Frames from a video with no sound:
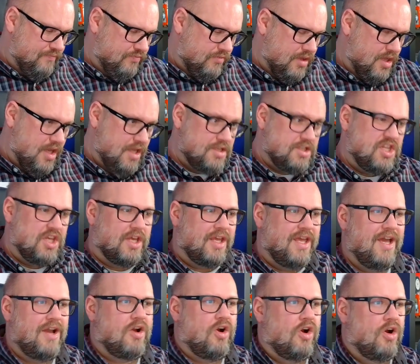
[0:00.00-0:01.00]
is the
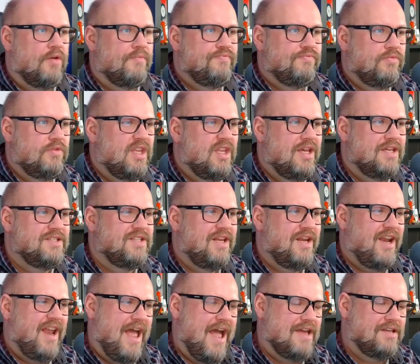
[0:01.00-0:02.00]
kicker, is that
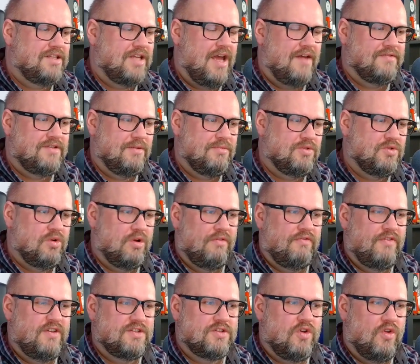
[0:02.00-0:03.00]
it has to have some sort of
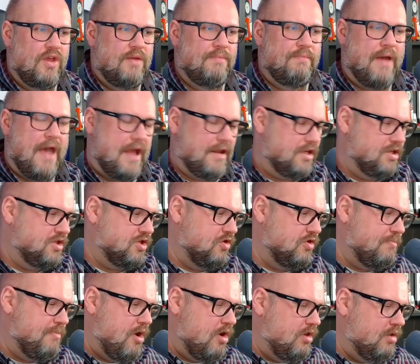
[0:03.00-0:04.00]
fiscal impact. And so
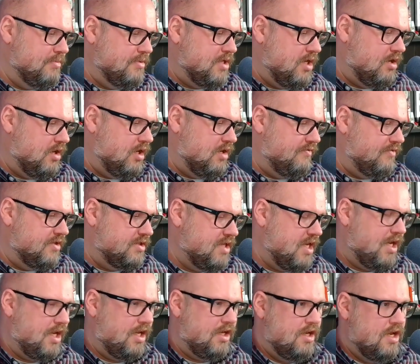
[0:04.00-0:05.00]
the parliamentarian of the
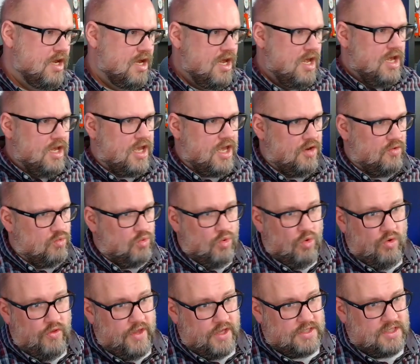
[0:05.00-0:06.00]
Senate can
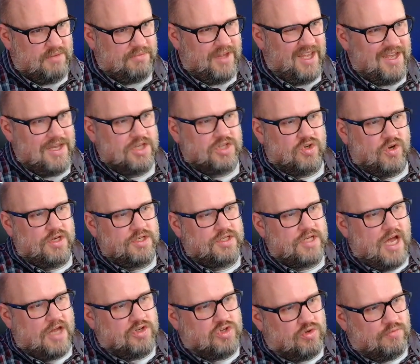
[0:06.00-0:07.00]
rule that something is or is
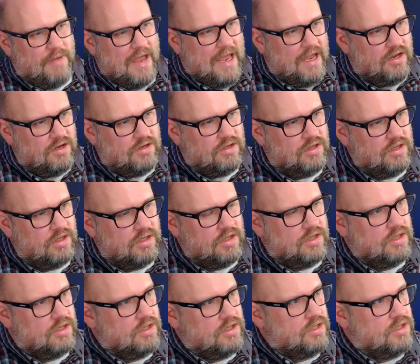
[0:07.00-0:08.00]
not germane
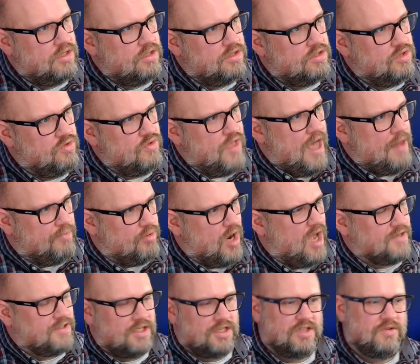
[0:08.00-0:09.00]
to that
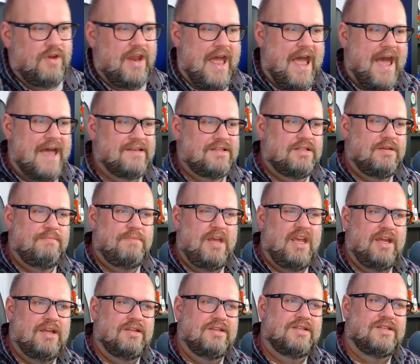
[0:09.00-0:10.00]
process. So it has to
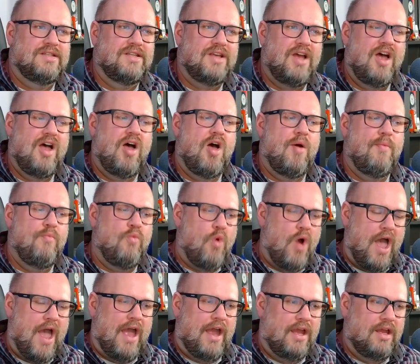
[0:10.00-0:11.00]
be in some
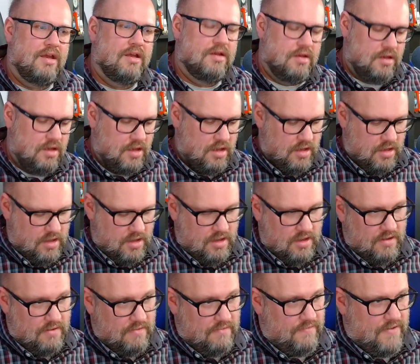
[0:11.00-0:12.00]
way
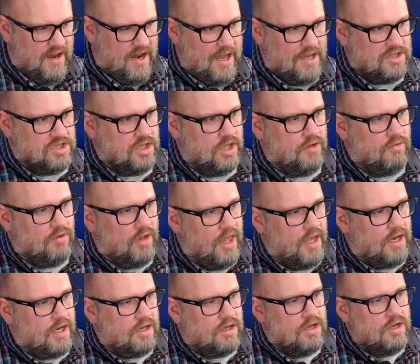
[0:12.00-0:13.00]
financially
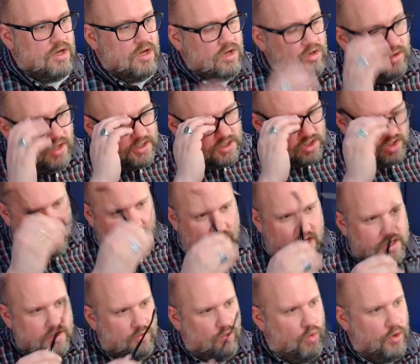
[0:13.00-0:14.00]
related. Let's look
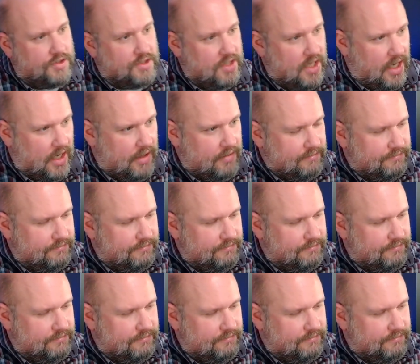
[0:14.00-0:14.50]
at what's in it.